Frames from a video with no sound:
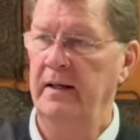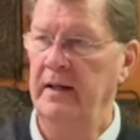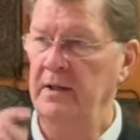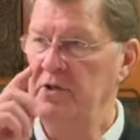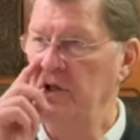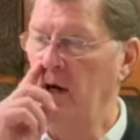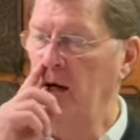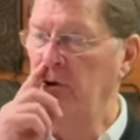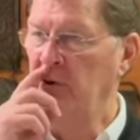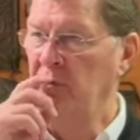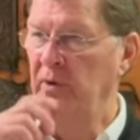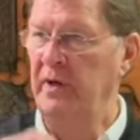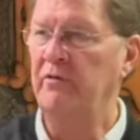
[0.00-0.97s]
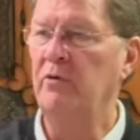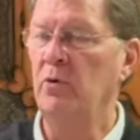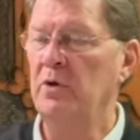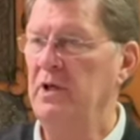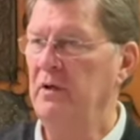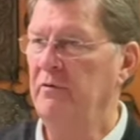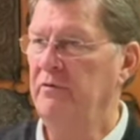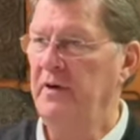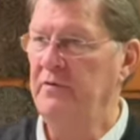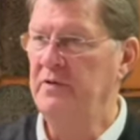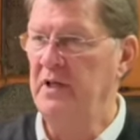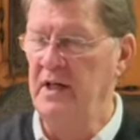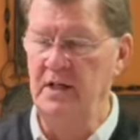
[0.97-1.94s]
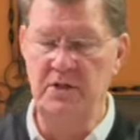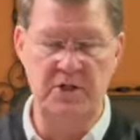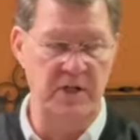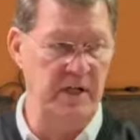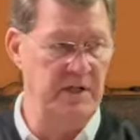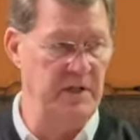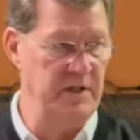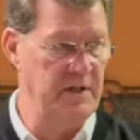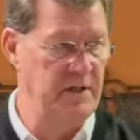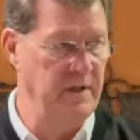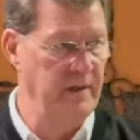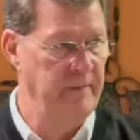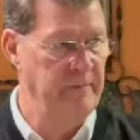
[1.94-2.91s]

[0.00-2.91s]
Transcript: In John 3, 14 and 15, Jesus